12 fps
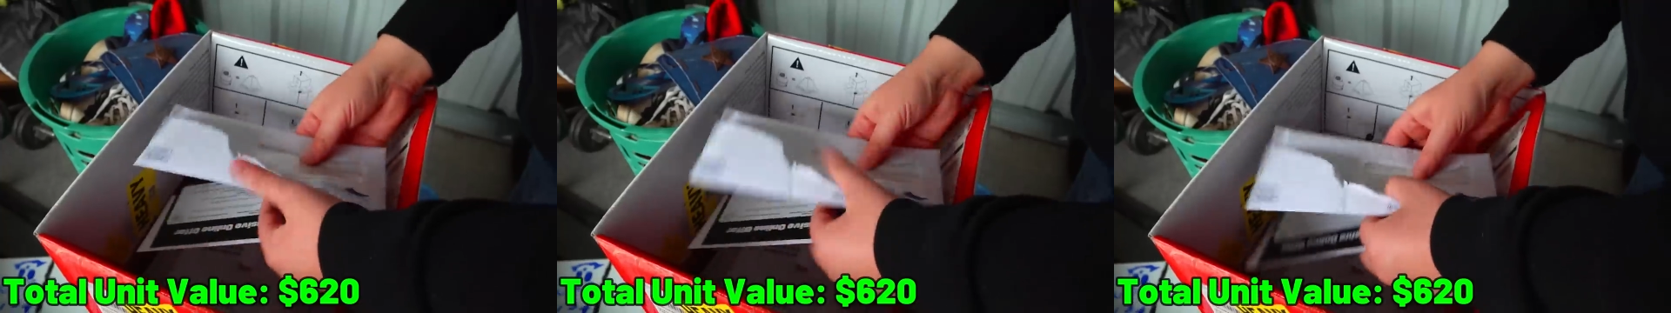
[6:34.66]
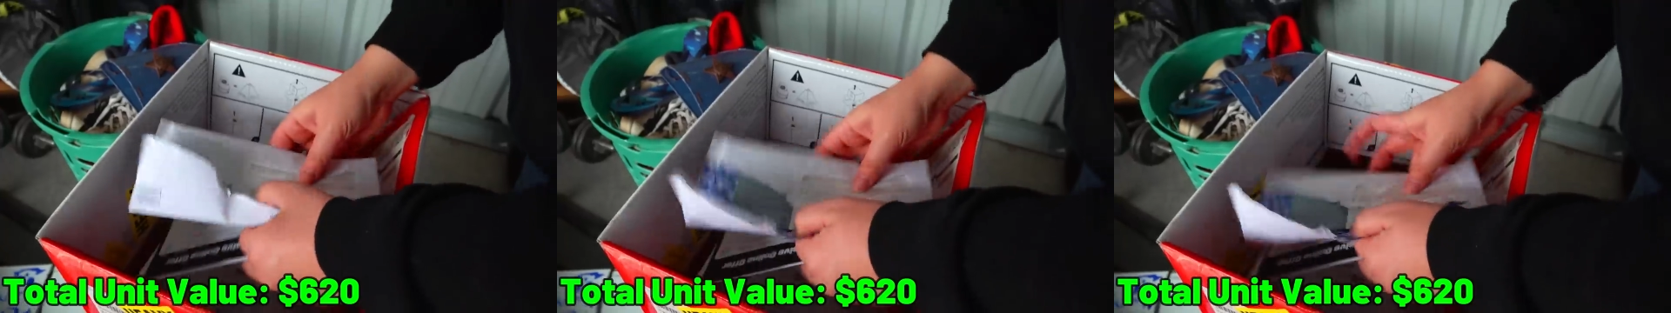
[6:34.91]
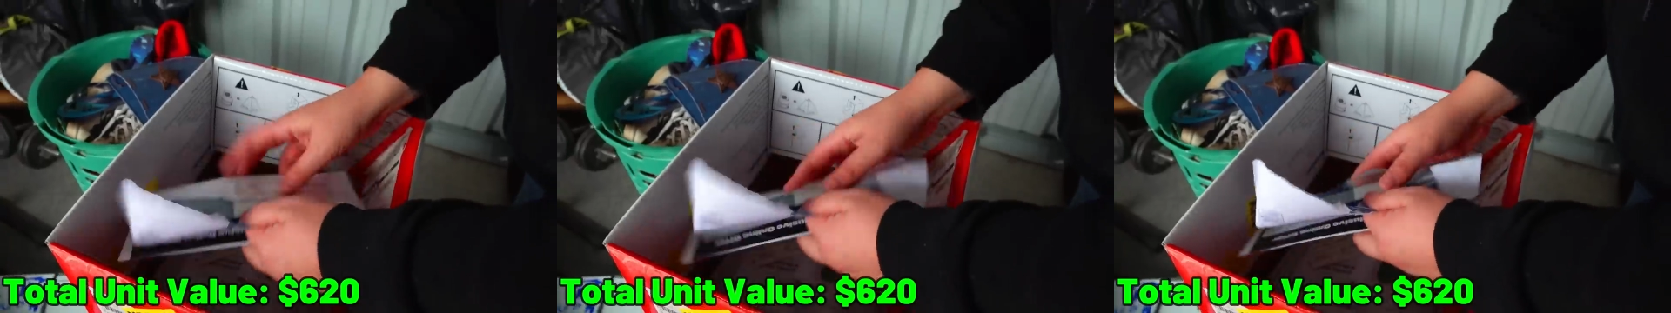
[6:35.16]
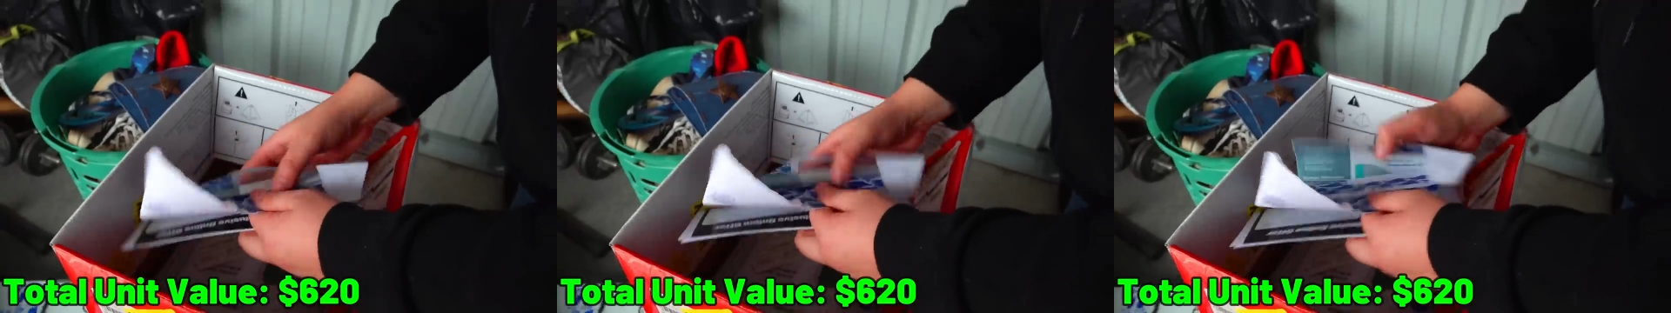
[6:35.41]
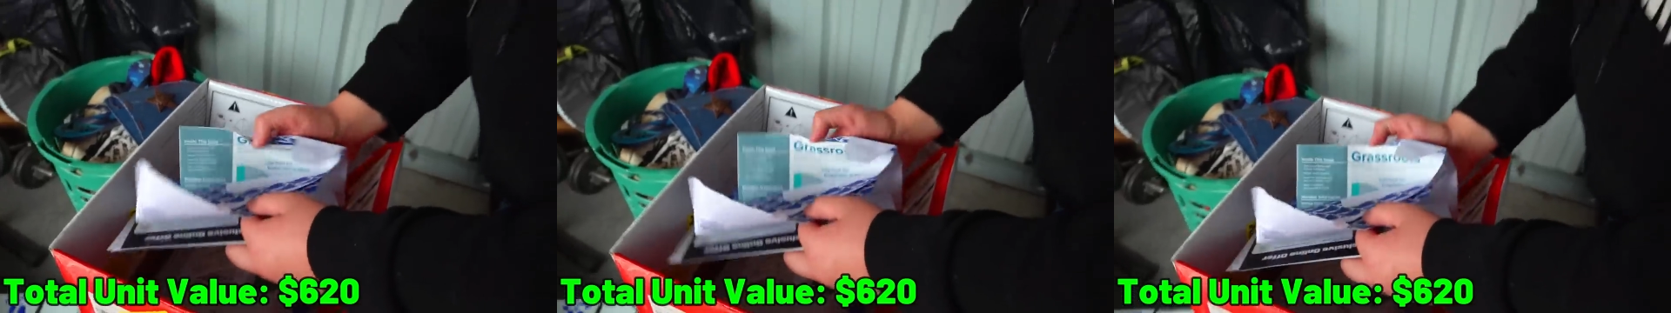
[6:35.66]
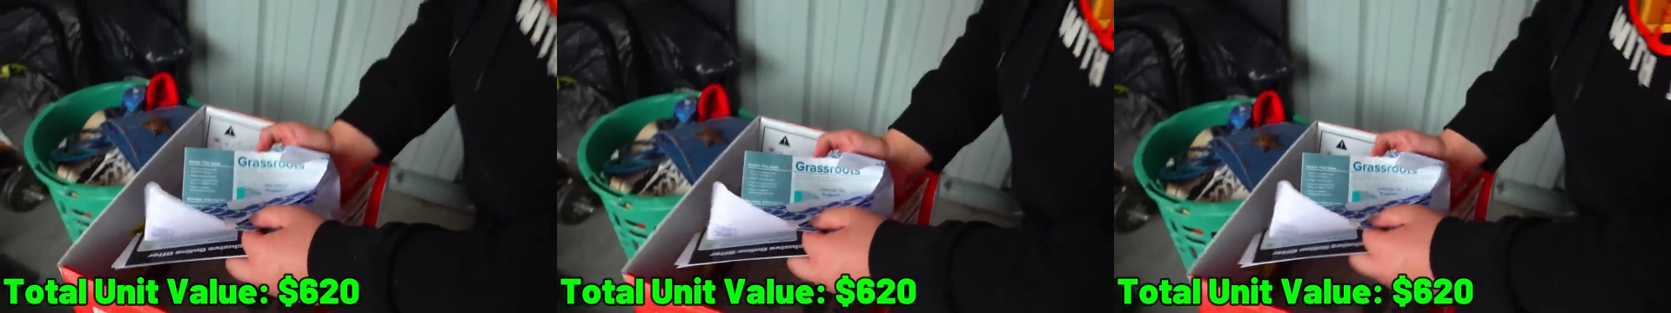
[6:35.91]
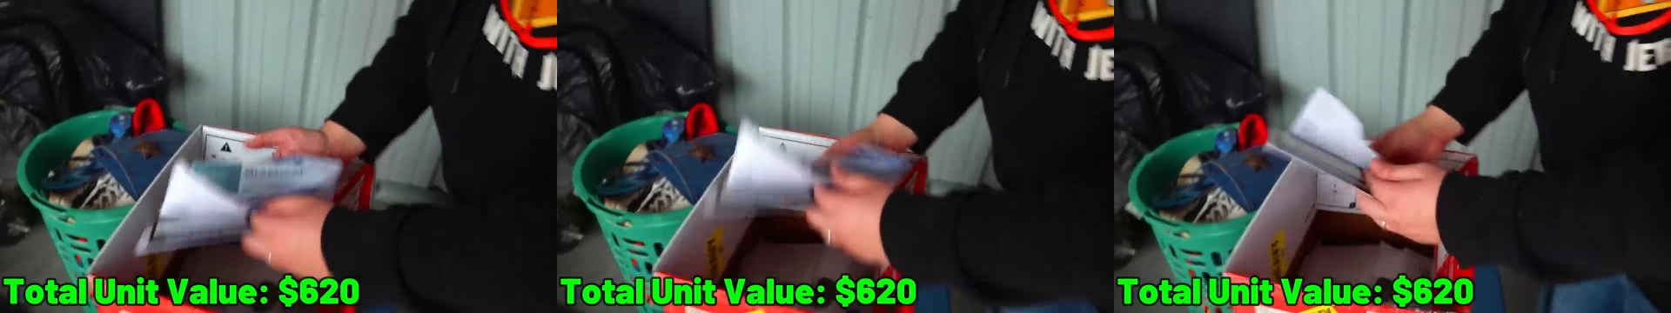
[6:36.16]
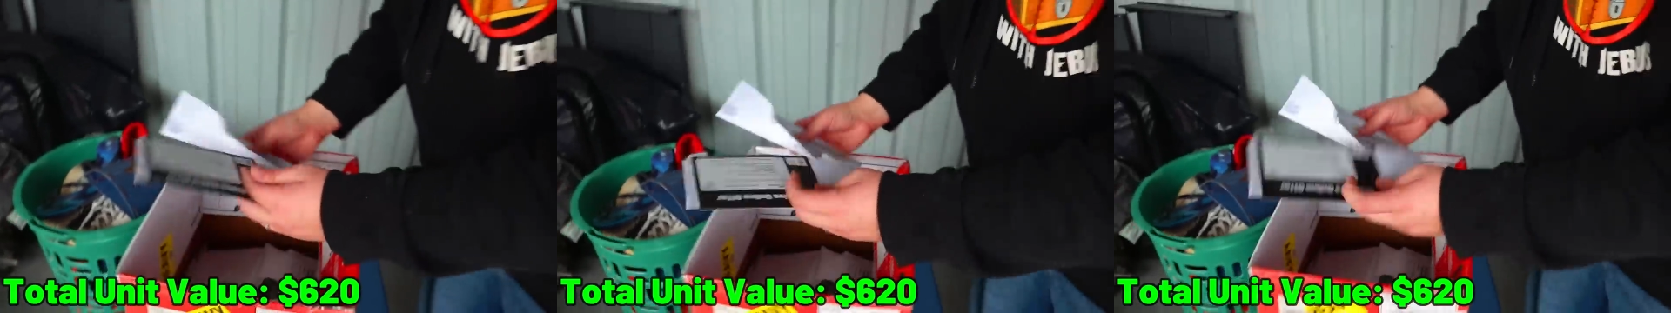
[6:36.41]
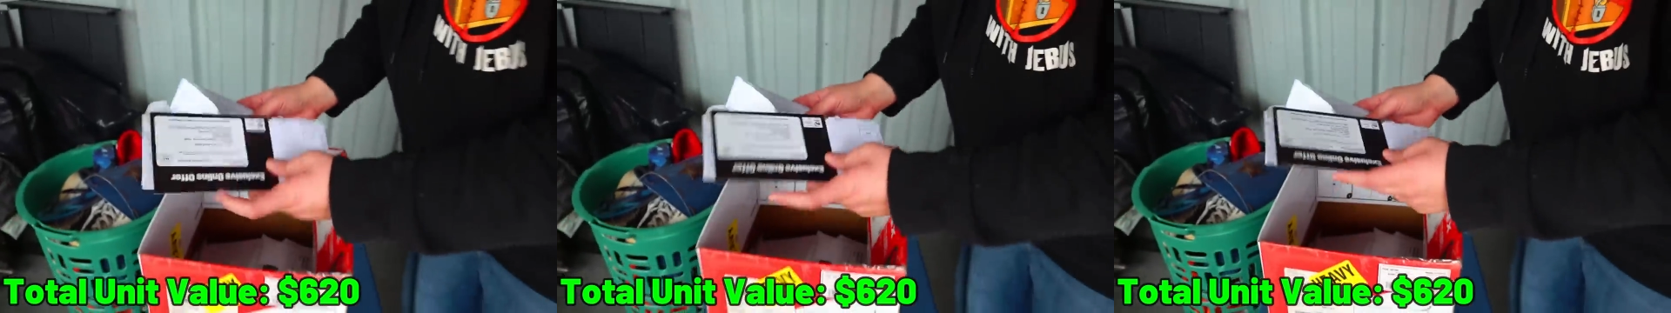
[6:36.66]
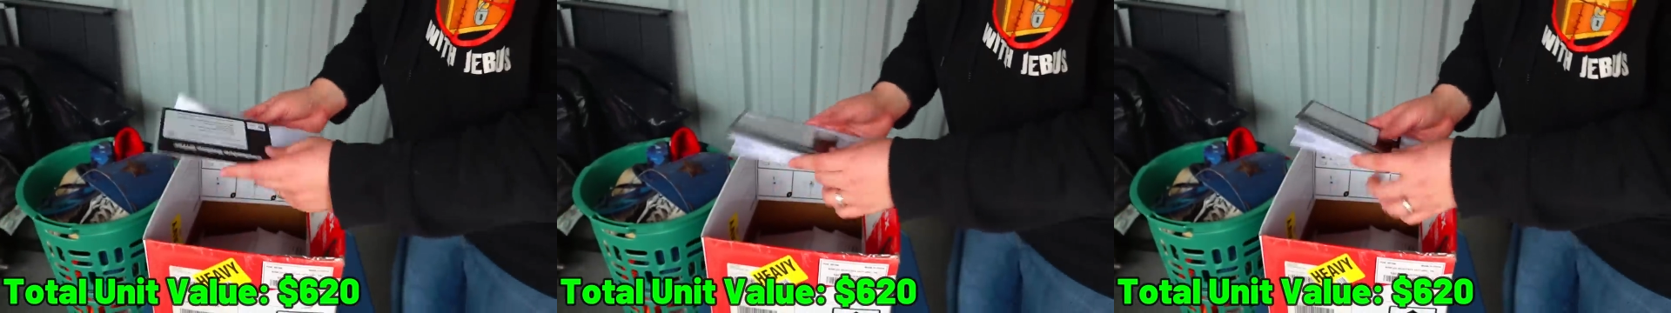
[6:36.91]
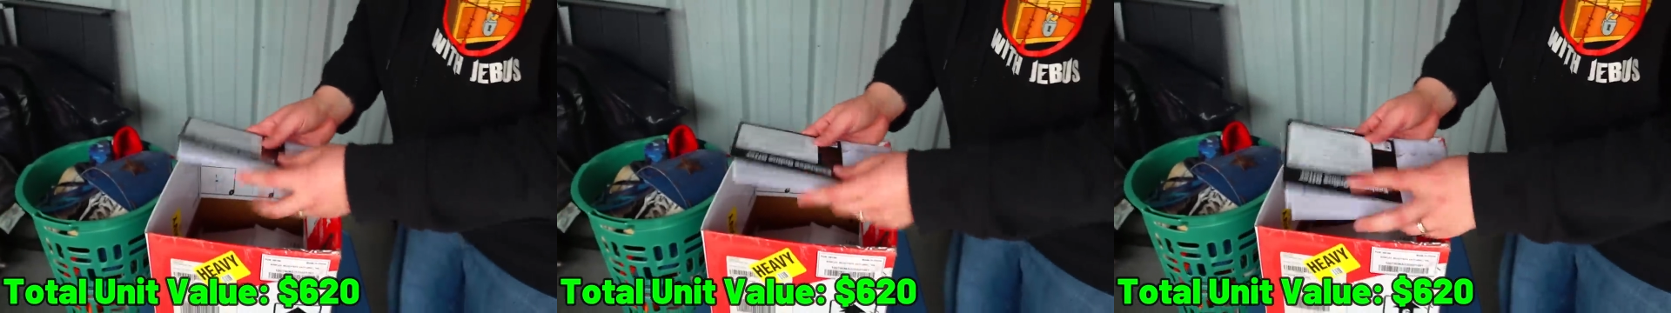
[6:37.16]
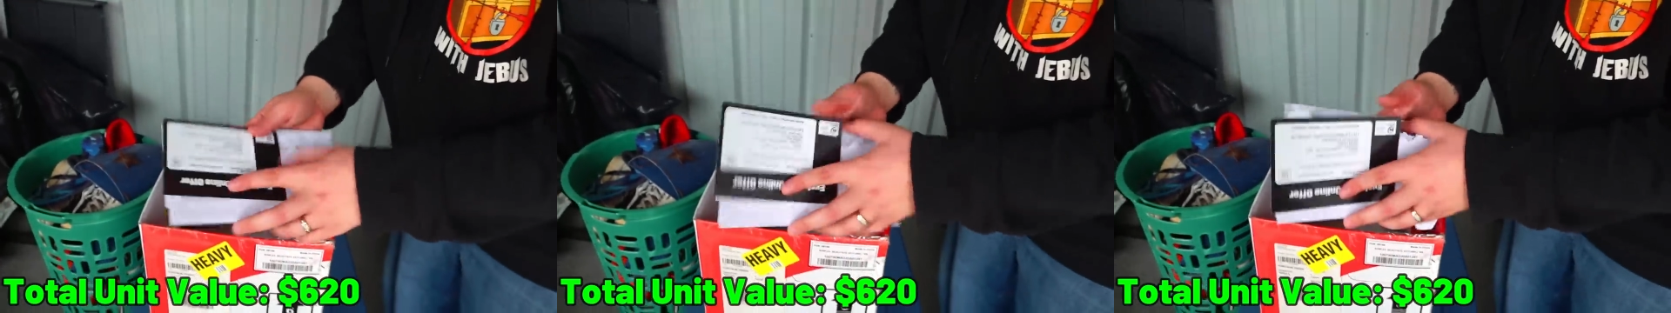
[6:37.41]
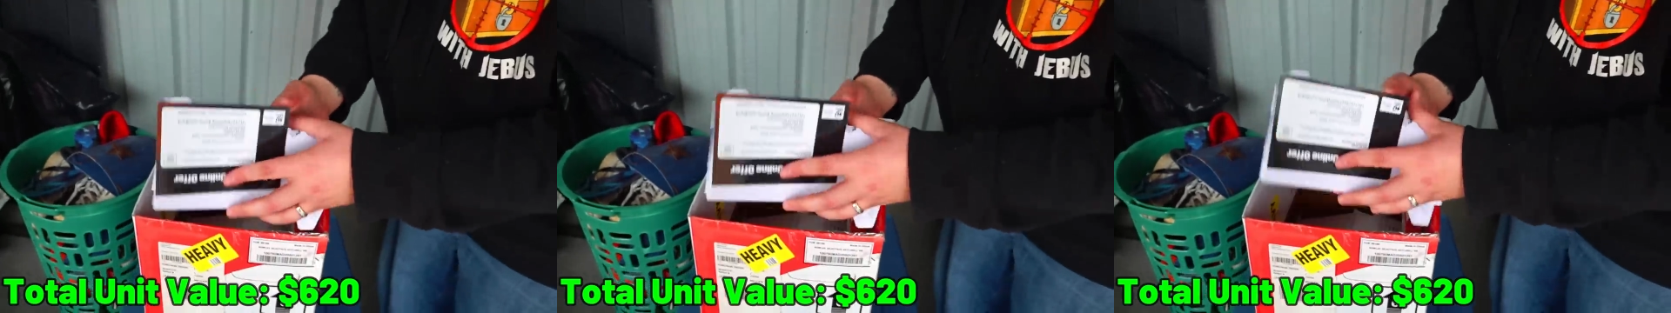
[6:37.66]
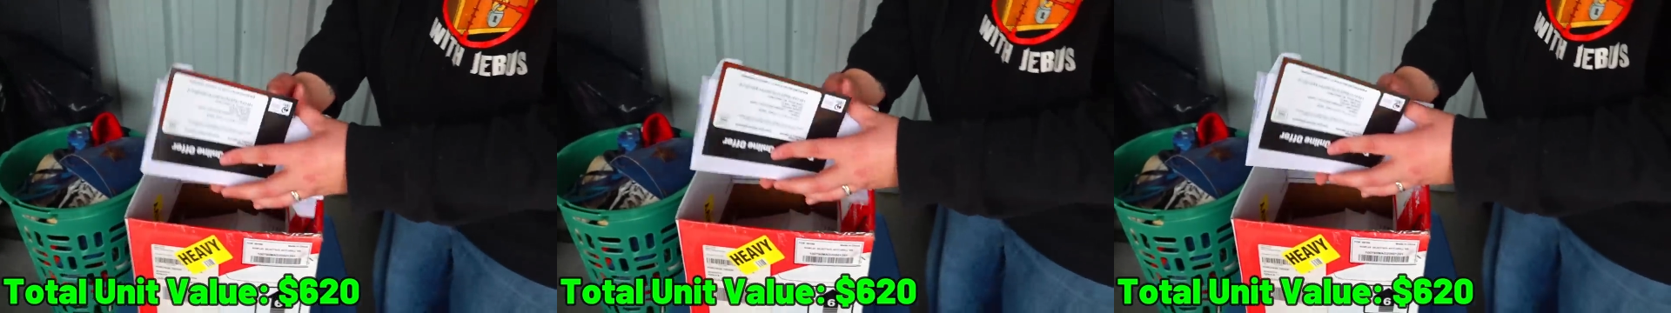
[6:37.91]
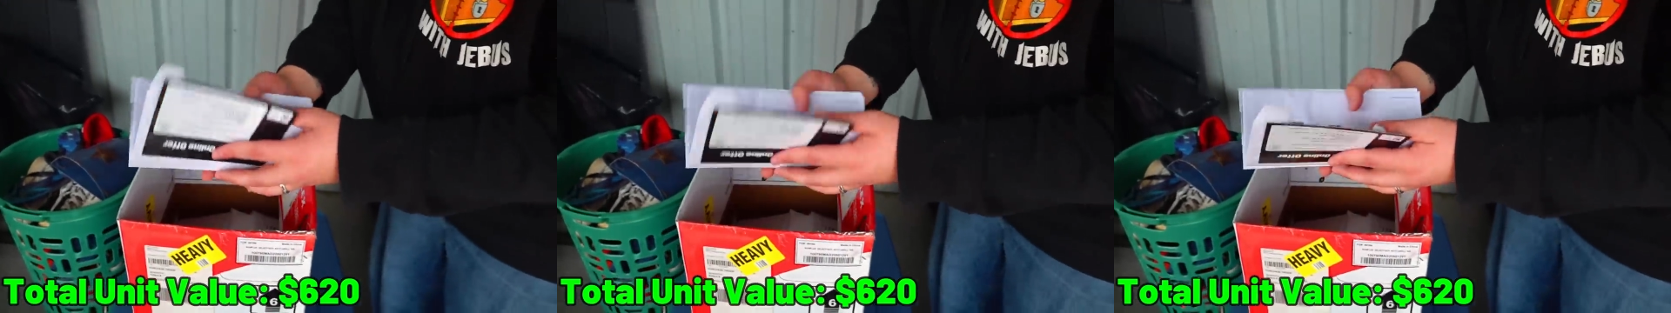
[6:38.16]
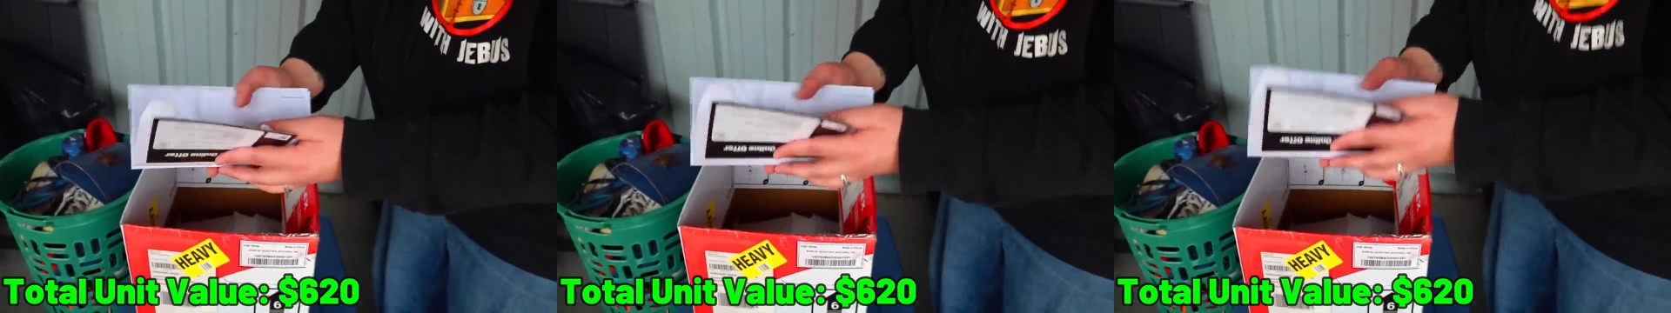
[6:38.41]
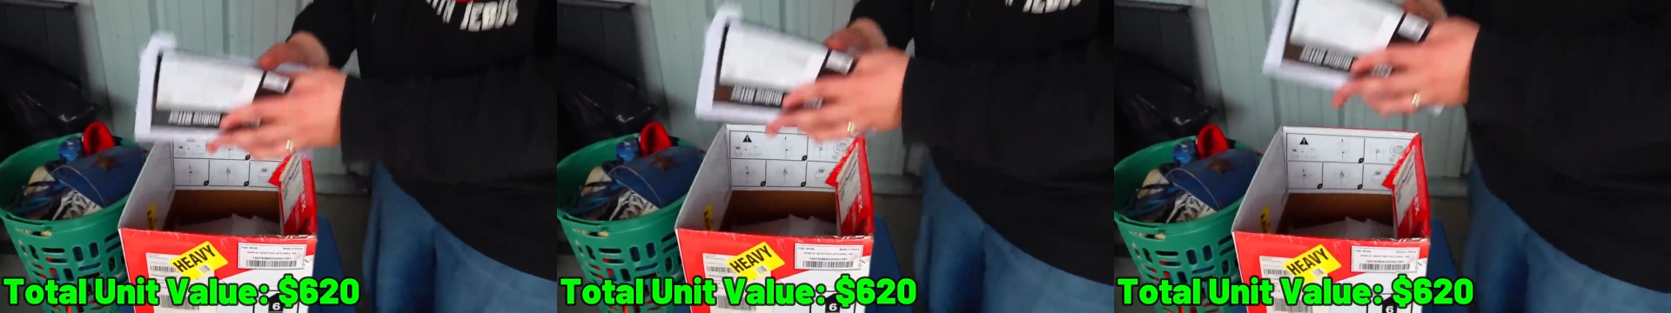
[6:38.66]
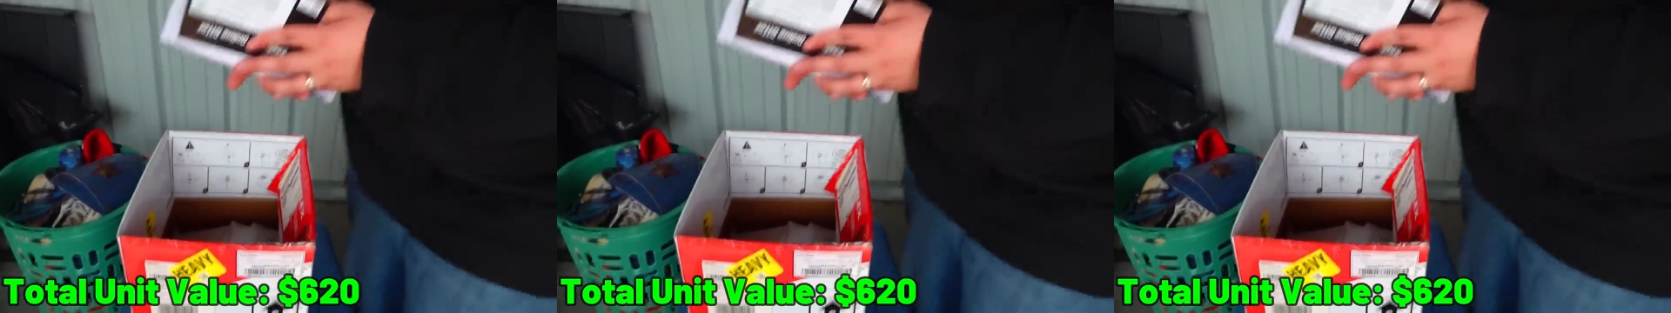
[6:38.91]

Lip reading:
(no speaker visible)